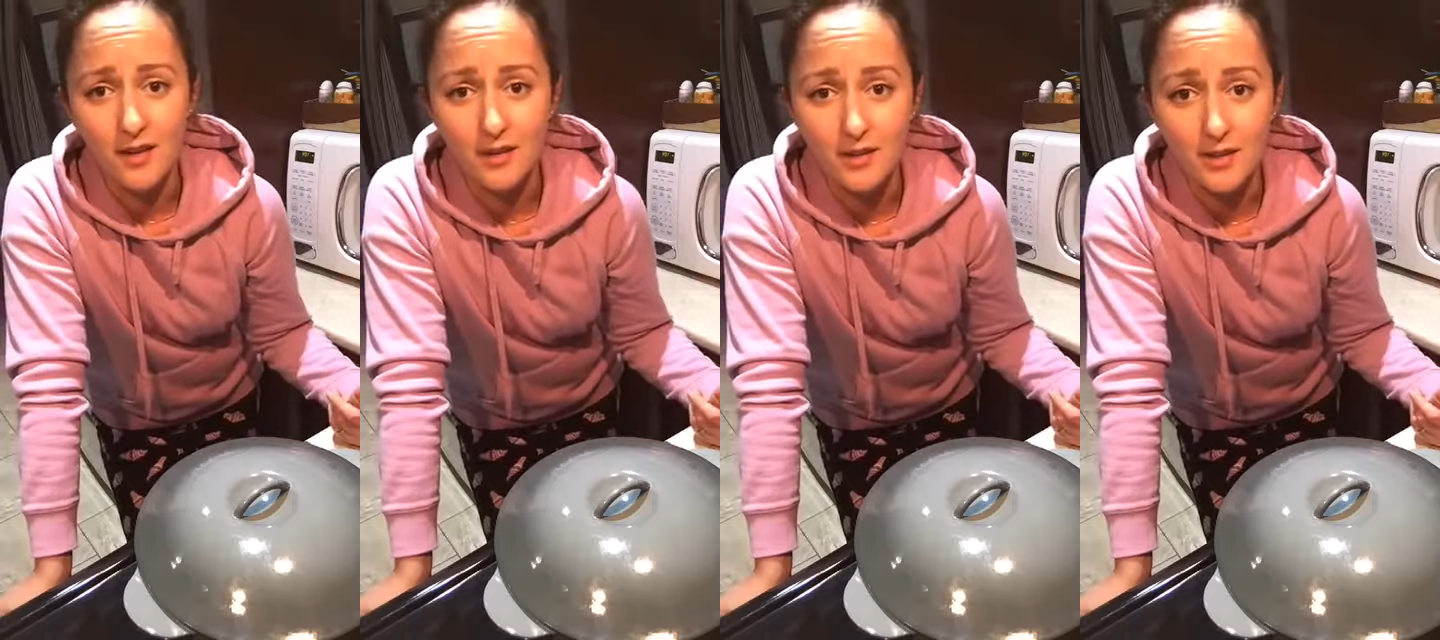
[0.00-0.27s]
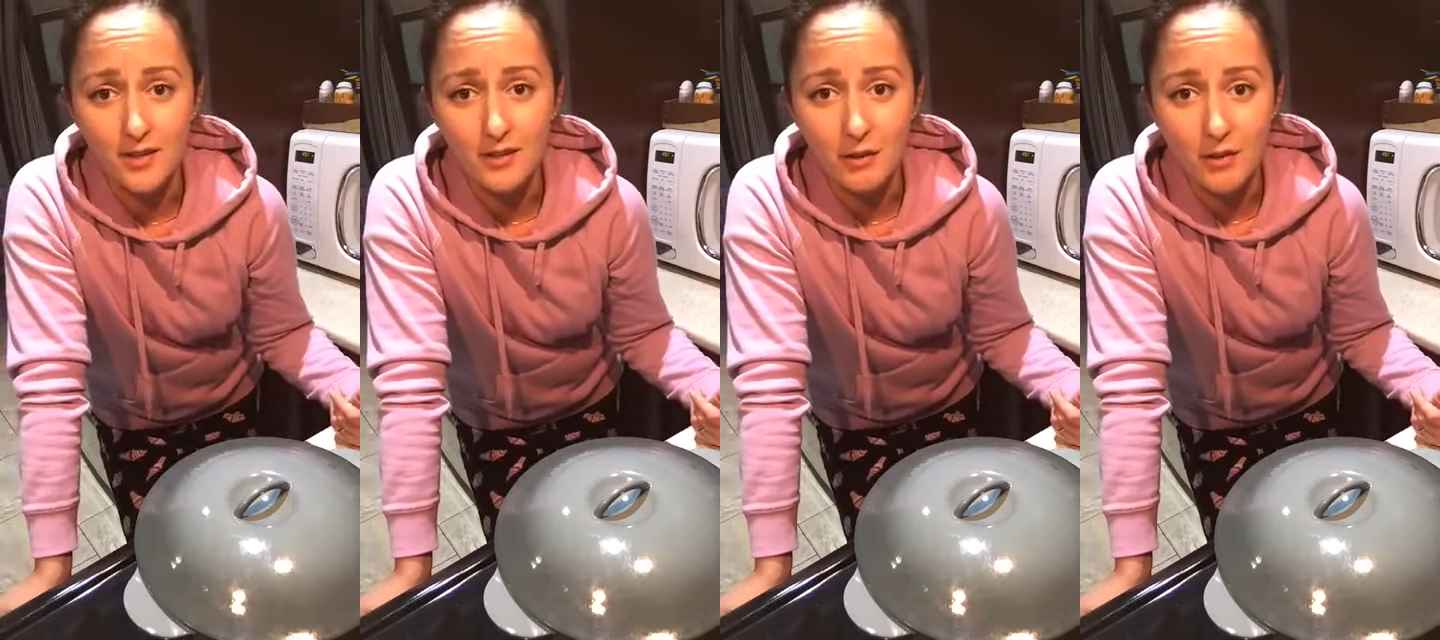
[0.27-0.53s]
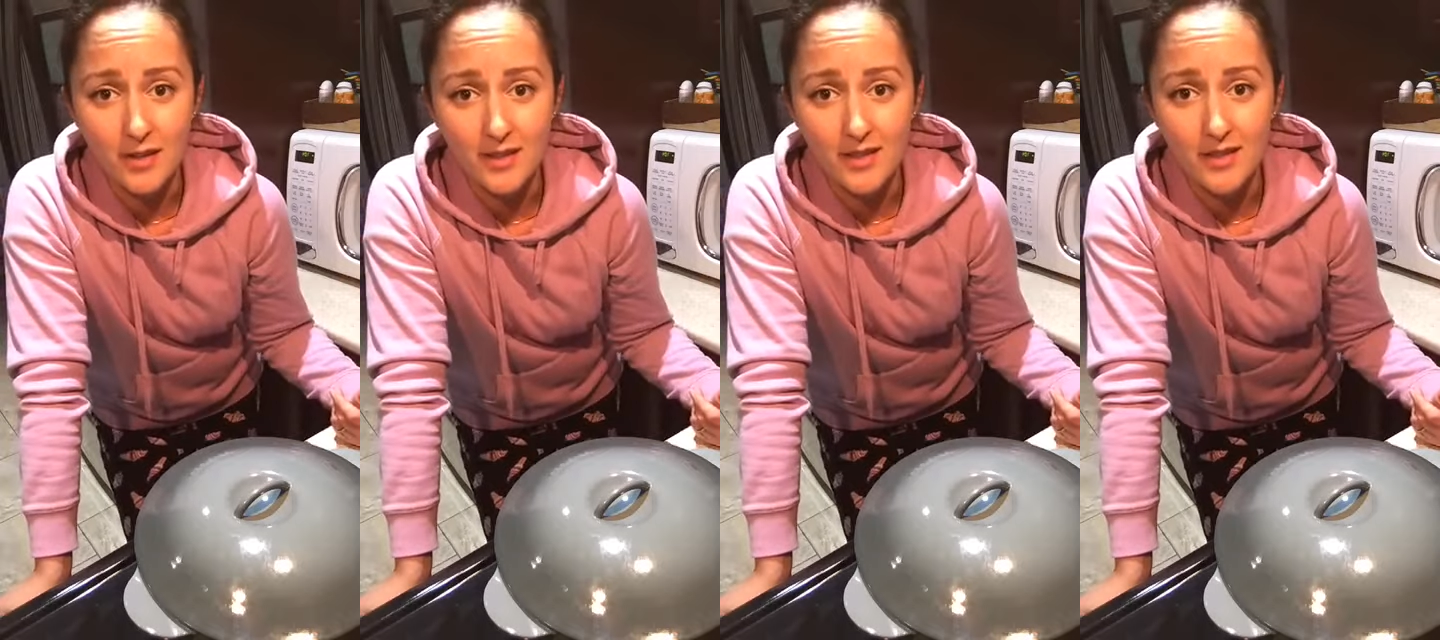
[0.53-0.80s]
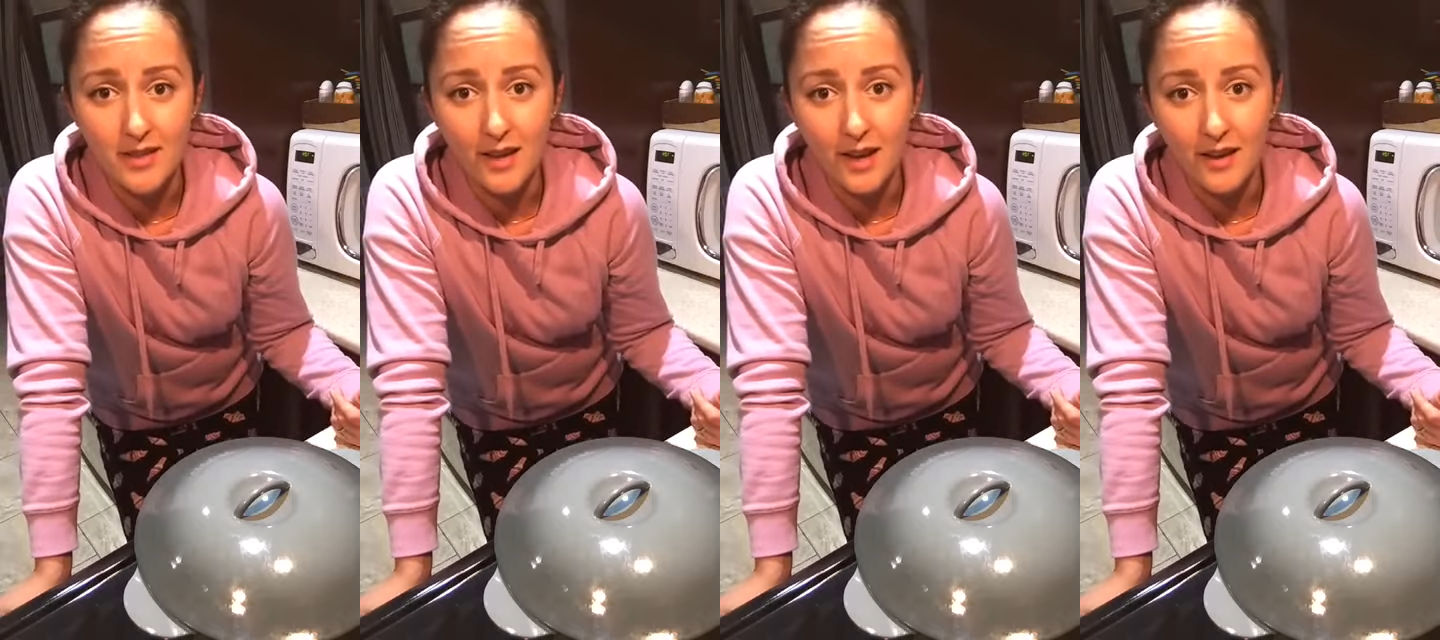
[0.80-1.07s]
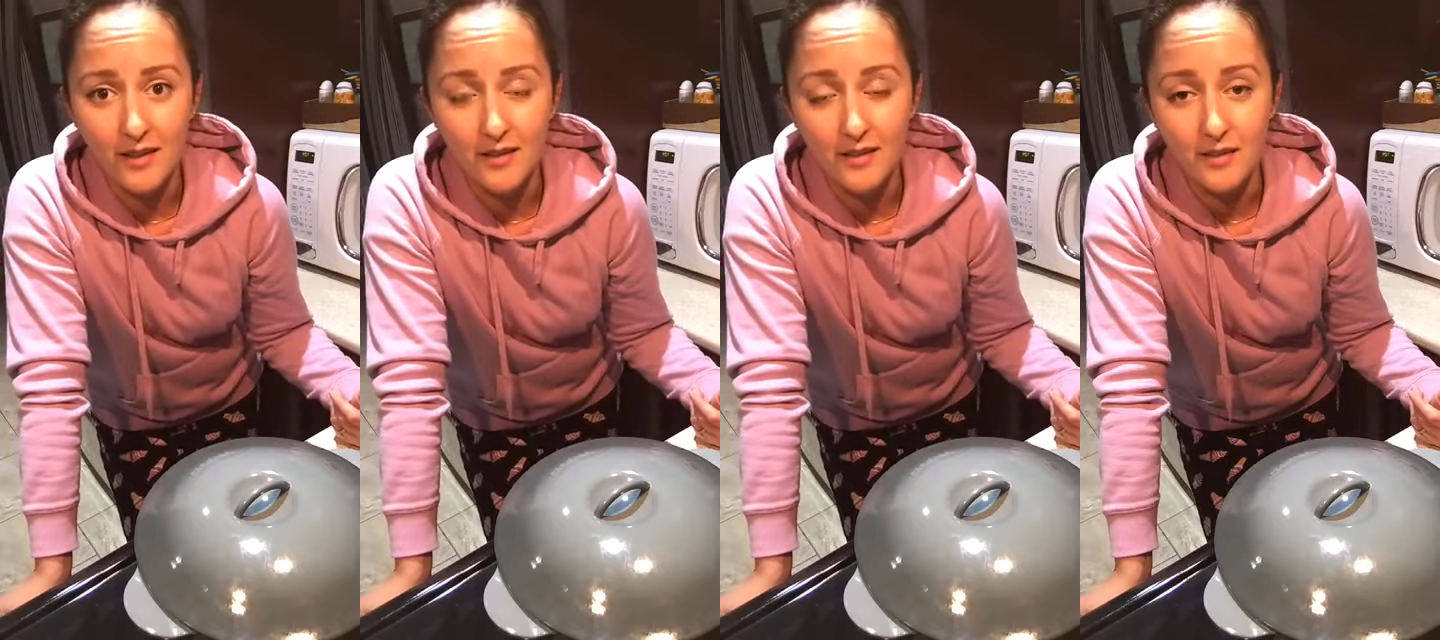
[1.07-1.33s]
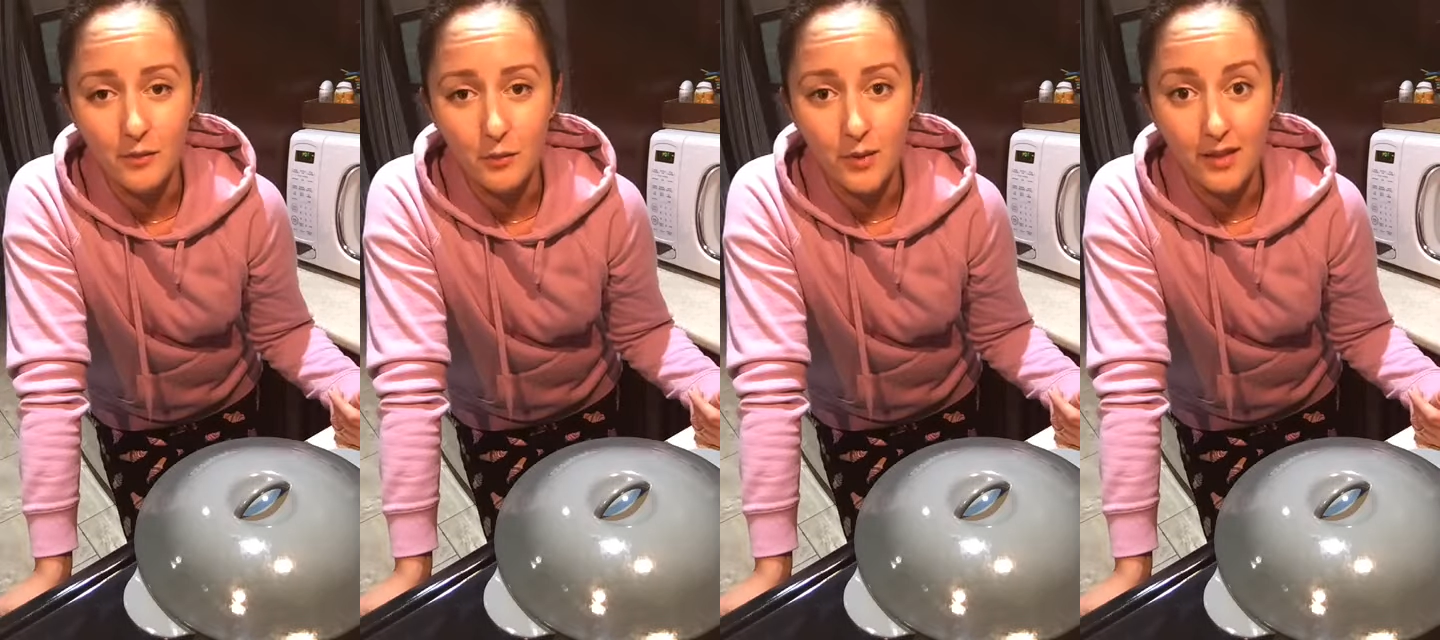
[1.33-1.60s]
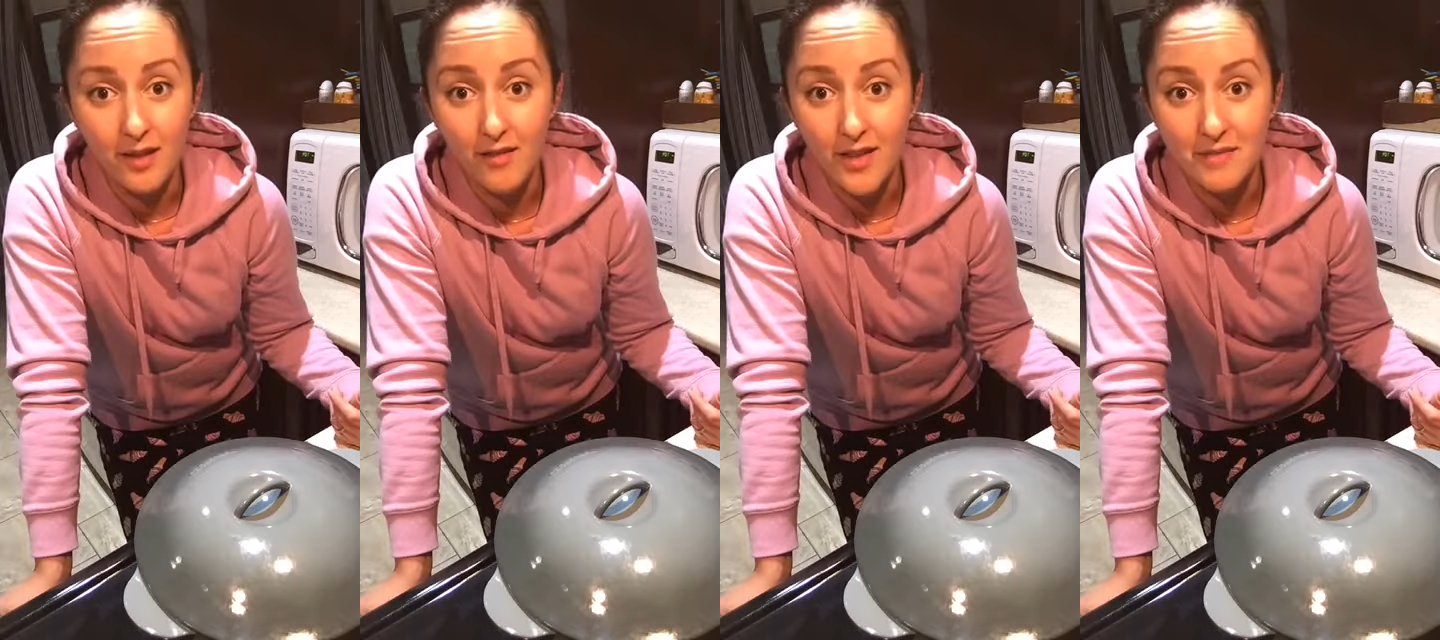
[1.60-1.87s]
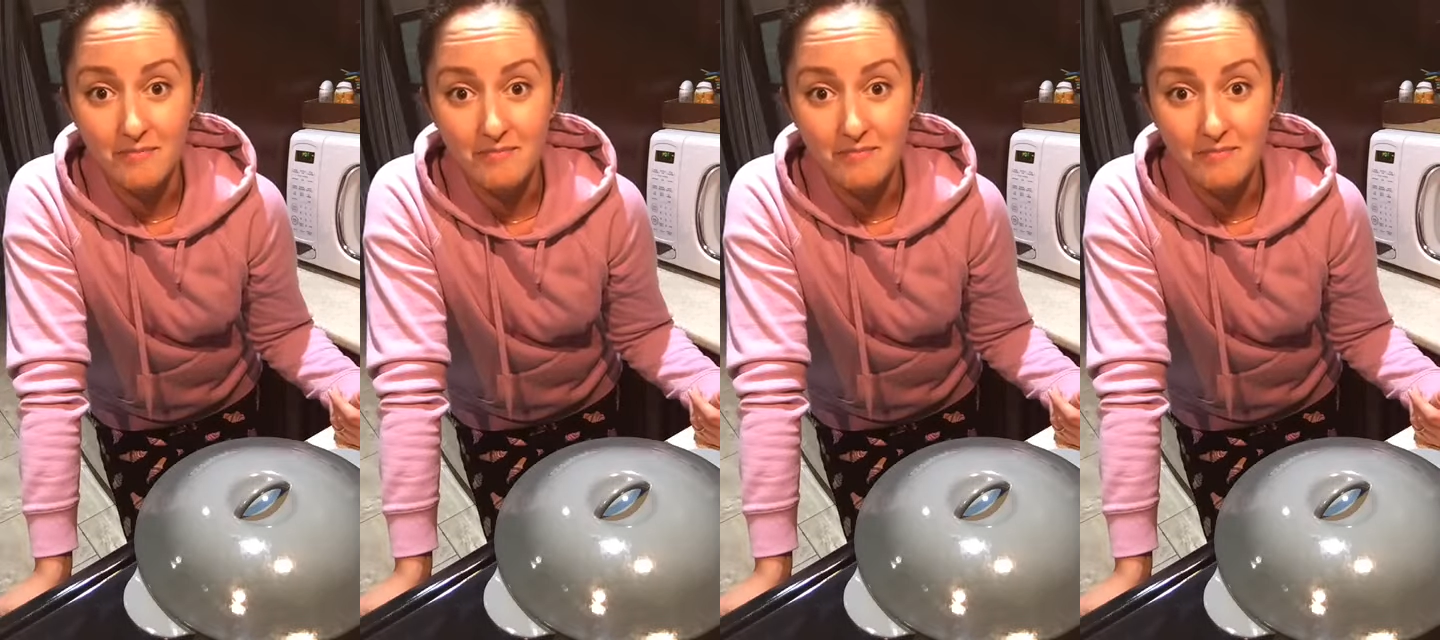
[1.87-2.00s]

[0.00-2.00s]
it's so easy and we love it.